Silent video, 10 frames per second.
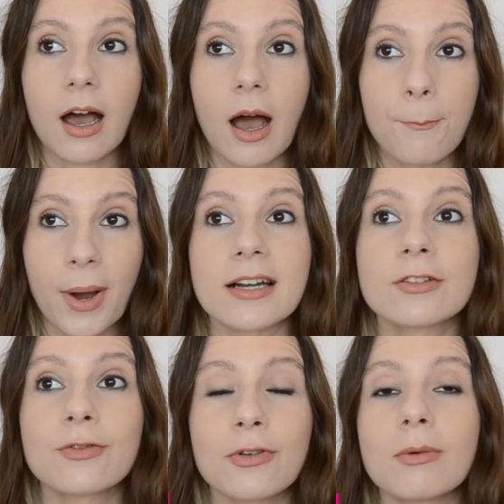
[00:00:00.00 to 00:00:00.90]

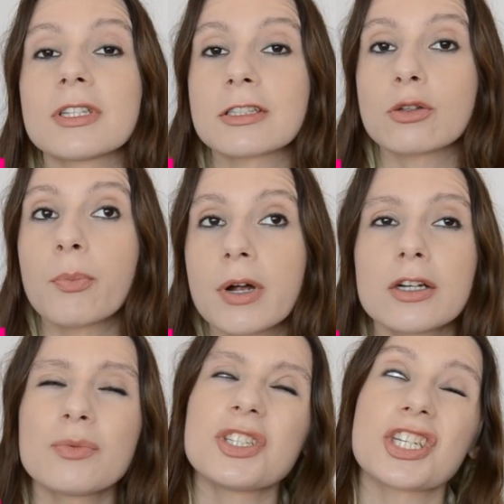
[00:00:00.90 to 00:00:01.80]
apart from the slow
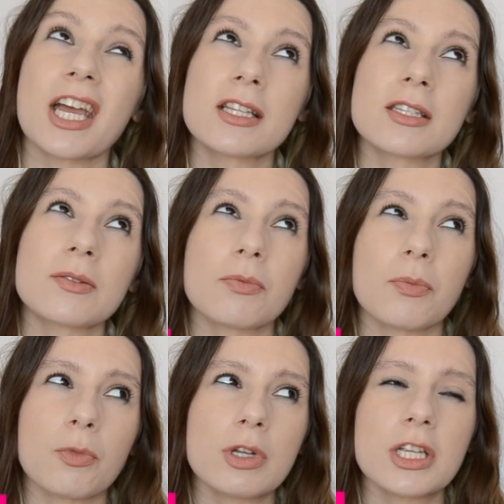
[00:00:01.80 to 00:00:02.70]
burn, which gets,
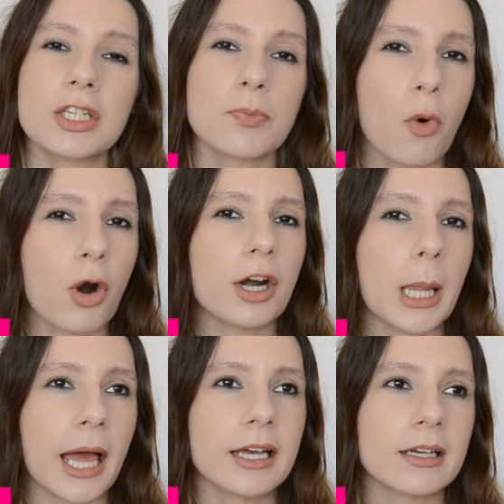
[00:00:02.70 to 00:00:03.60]
it is more
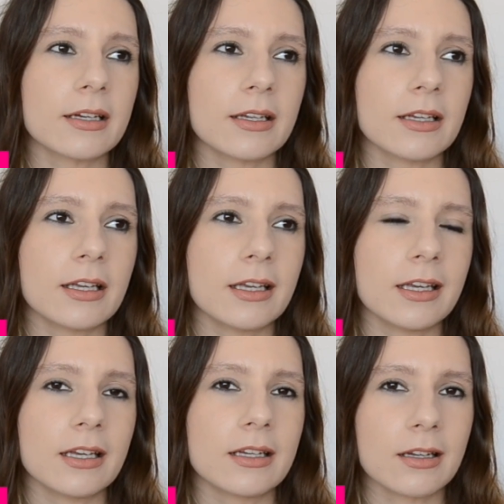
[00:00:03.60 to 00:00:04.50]
like
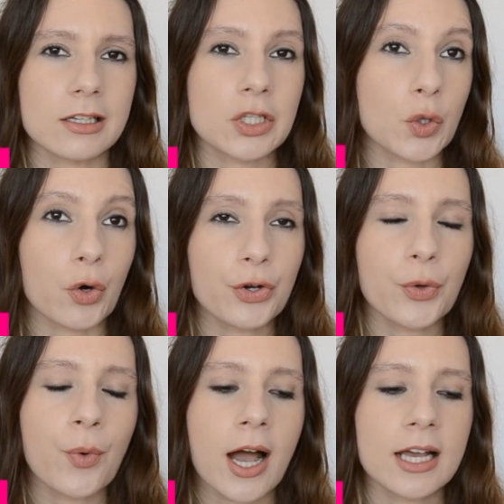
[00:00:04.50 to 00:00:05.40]
in the story
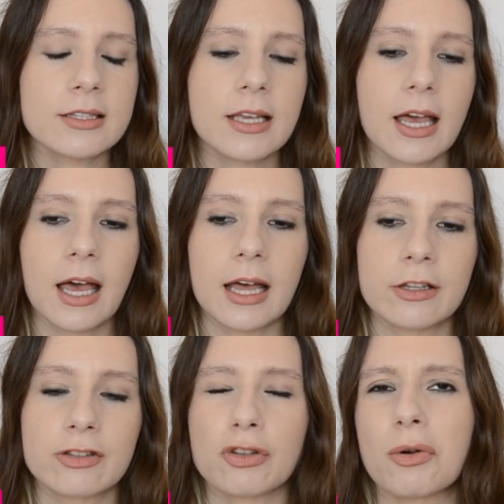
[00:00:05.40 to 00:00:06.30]
wise,
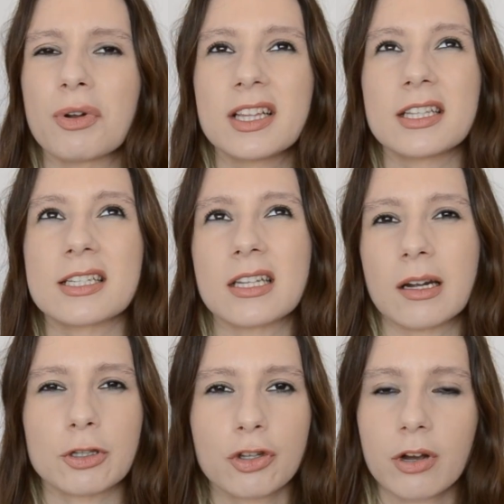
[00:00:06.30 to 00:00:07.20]
it's not really the
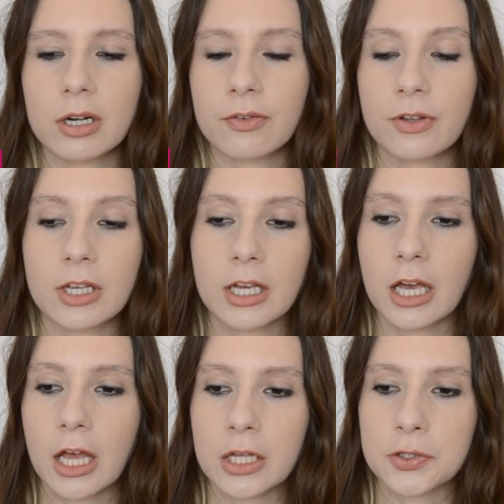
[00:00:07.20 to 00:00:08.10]
cinematography.
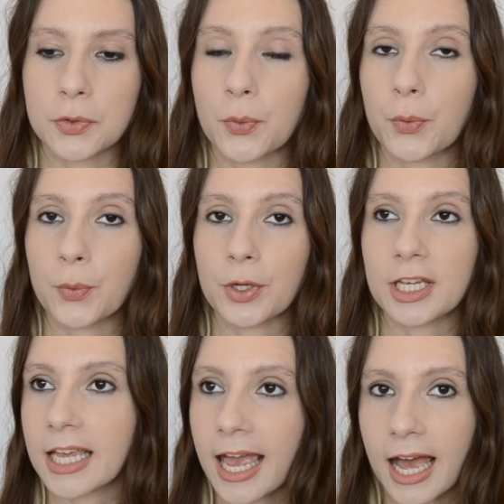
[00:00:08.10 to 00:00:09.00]
So
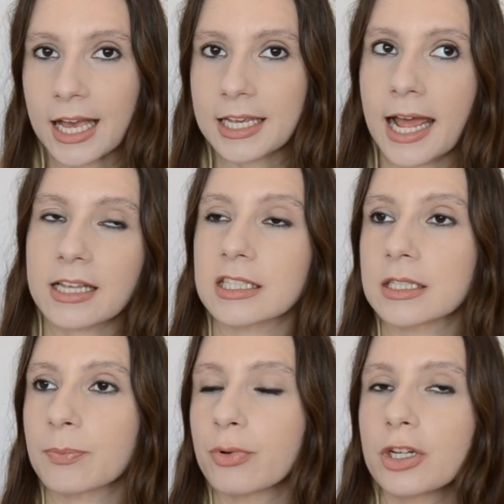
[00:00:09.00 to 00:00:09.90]
yeah, it
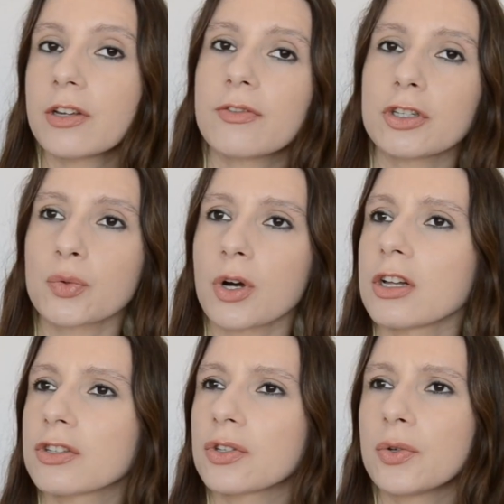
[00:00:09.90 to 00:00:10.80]
has pretty
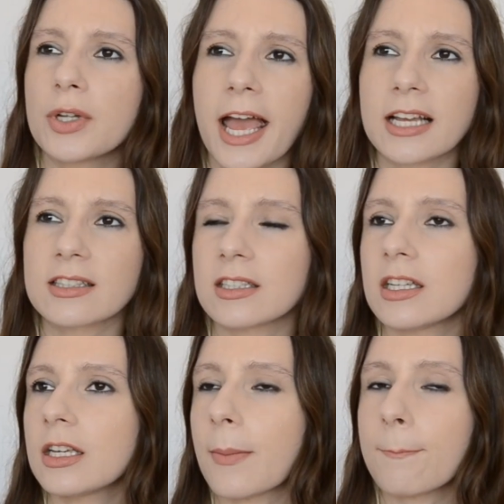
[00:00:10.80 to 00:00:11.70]
visuals, good
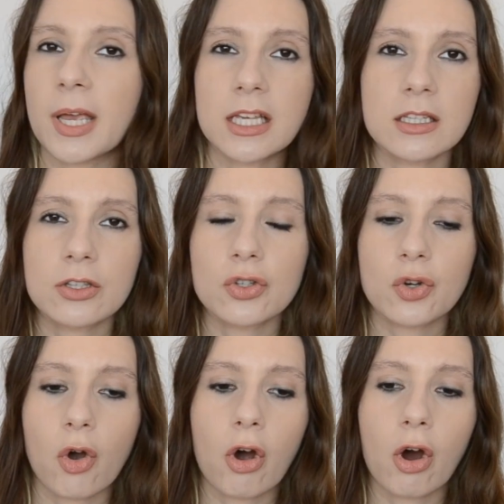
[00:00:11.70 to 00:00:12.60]
acting, amazing
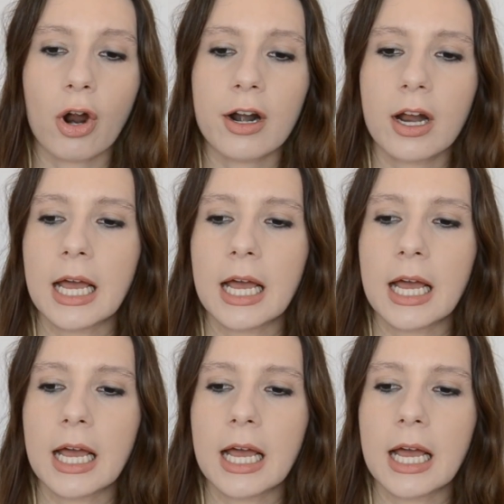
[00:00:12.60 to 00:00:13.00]
score.